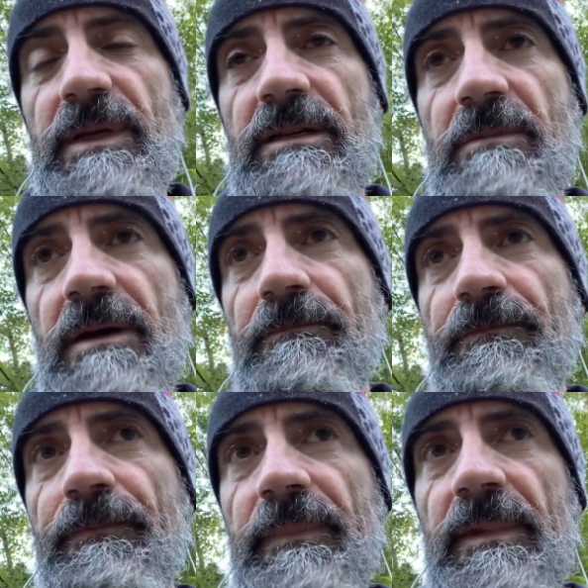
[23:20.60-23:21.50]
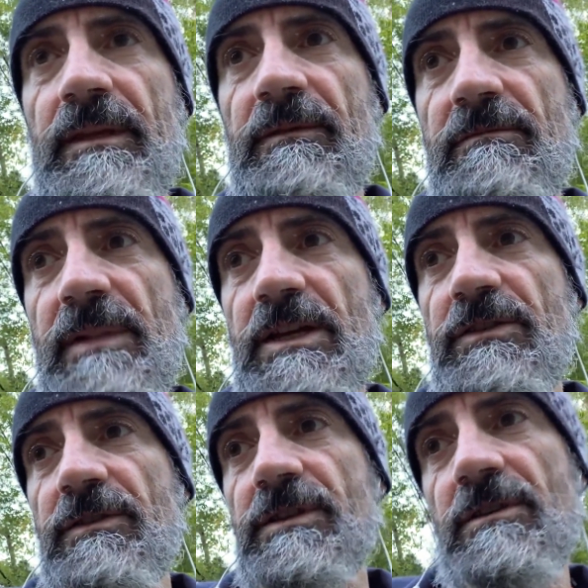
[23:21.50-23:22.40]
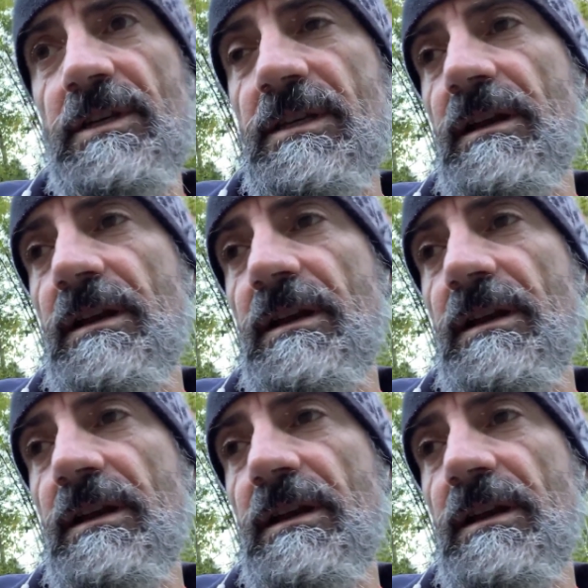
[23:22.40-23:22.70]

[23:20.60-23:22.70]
Mix them up. Make sure it's a nice